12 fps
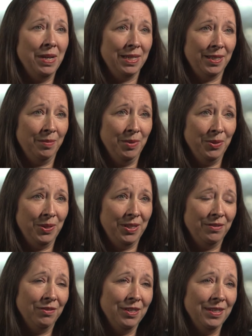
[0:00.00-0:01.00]
makes the most
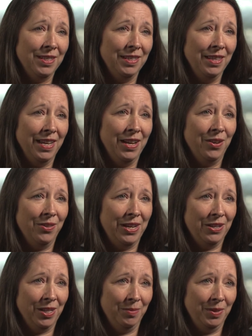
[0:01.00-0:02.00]
difference in the health
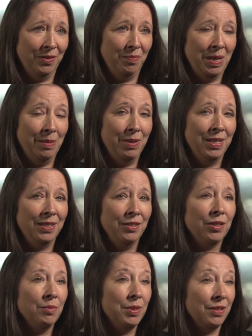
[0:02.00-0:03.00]
outcomes of babies in
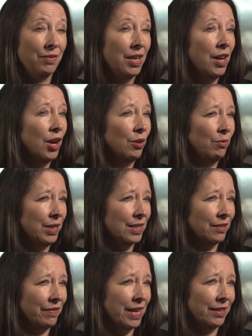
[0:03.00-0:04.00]
terms of
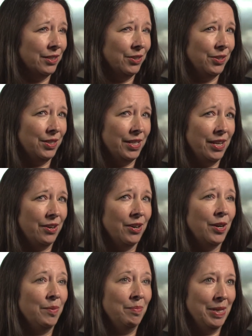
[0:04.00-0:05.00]
risk factors that are
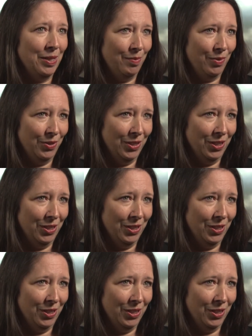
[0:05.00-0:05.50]
amenable